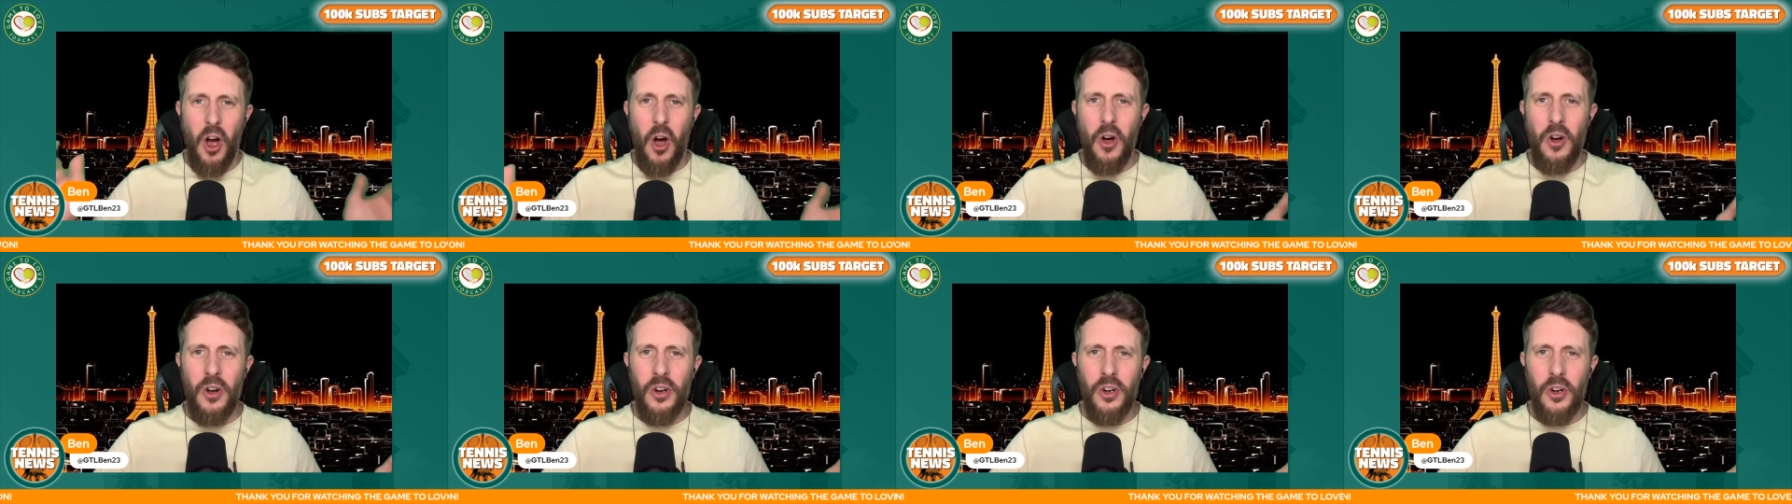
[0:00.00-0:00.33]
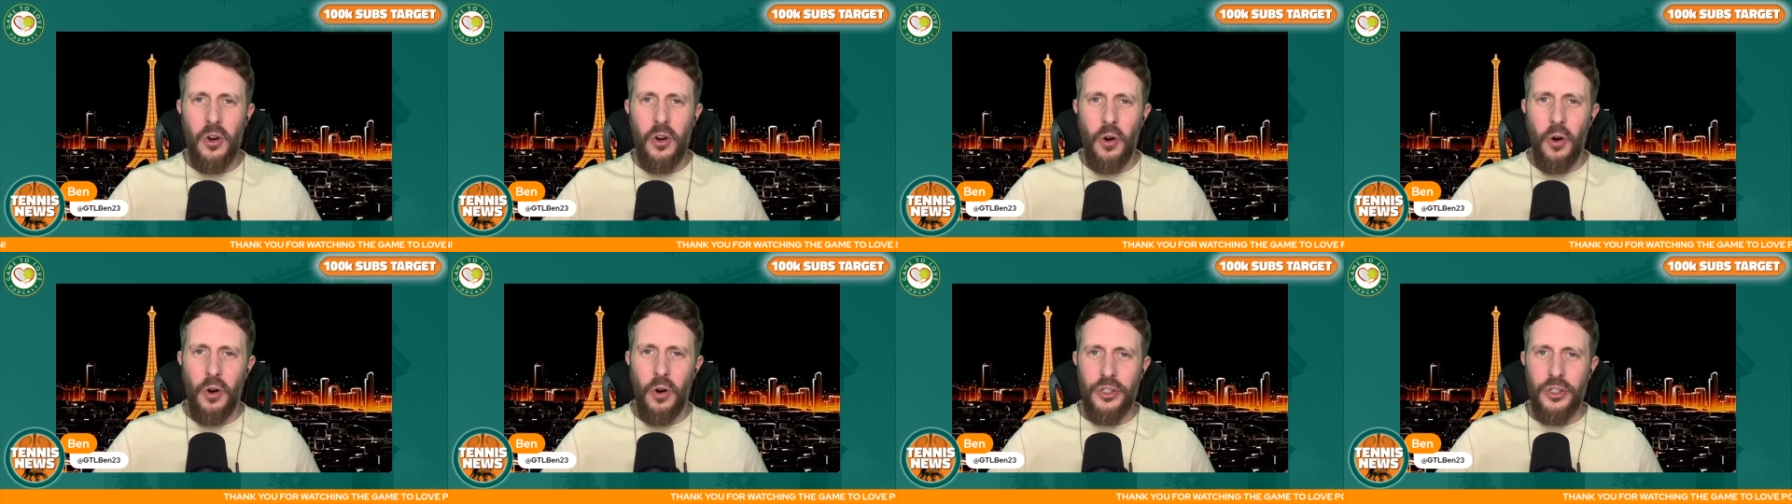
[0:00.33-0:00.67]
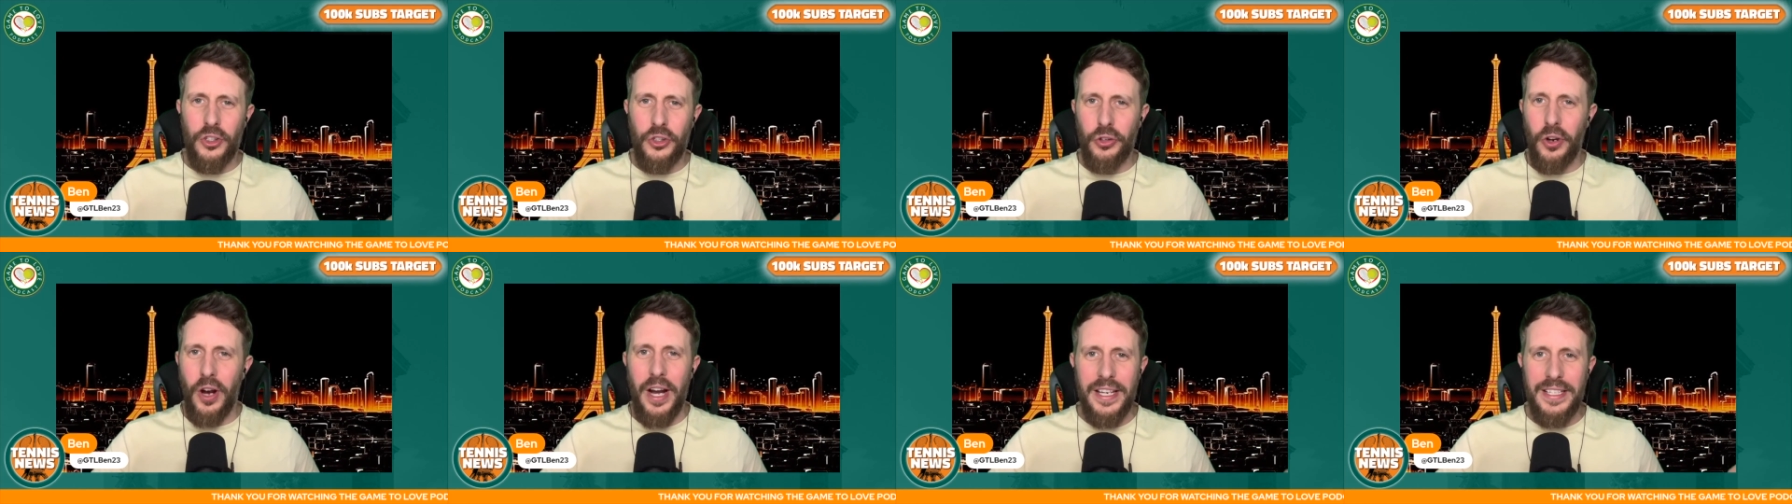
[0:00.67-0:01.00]
on court
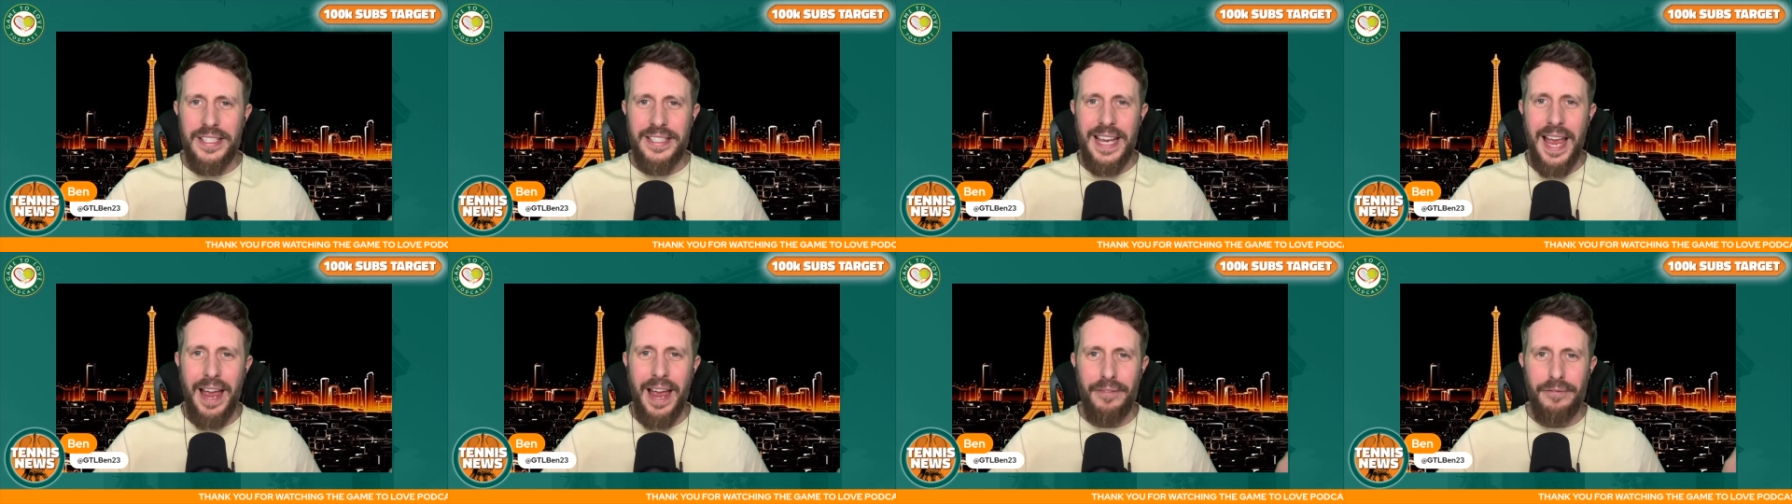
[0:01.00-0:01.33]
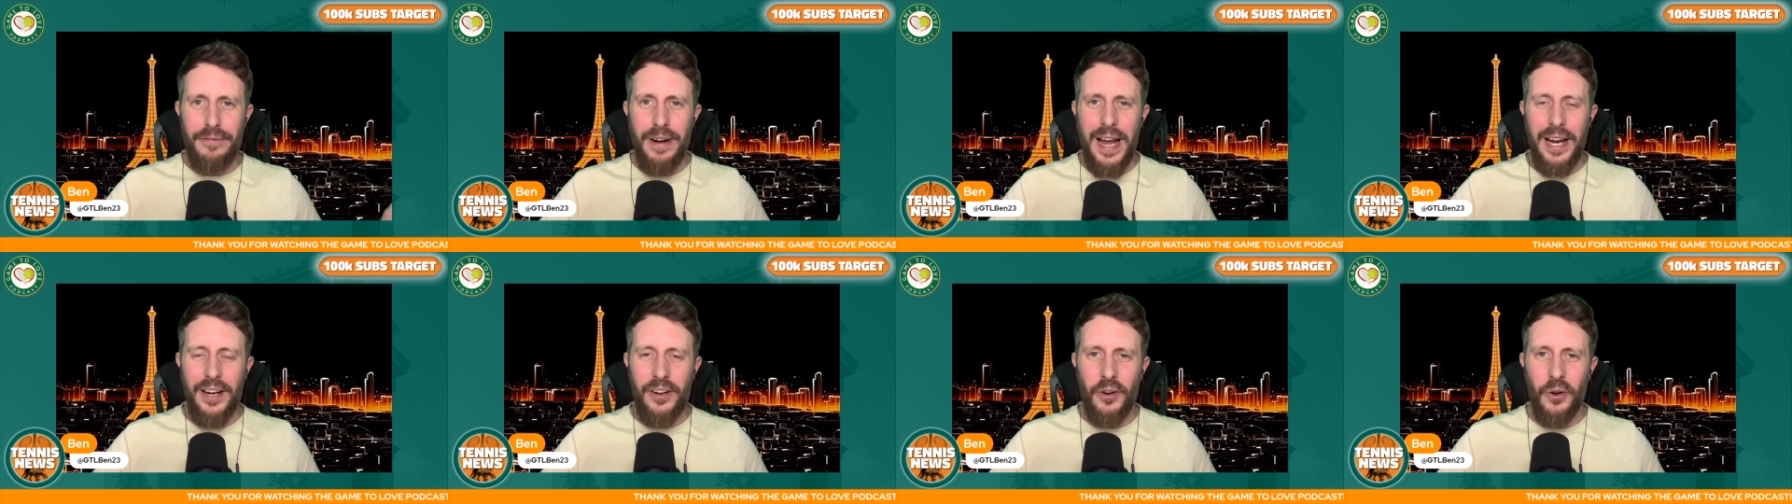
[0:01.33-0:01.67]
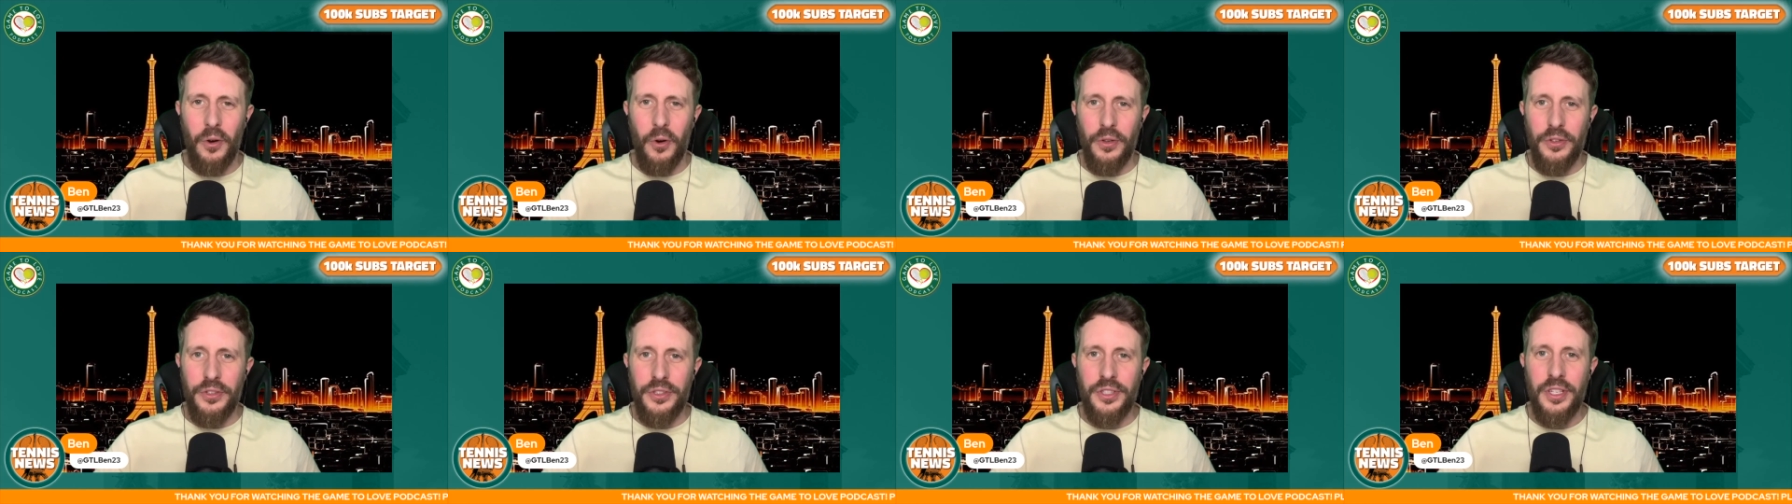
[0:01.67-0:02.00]
trying to set
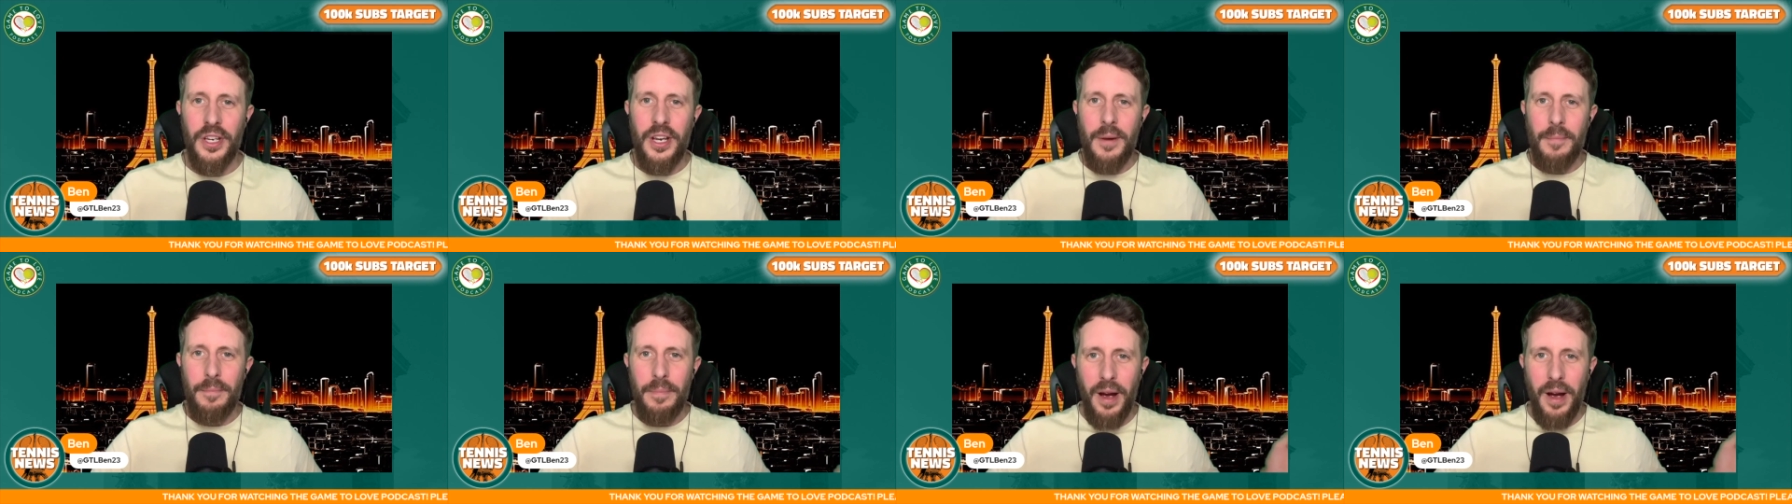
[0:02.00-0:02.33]
records,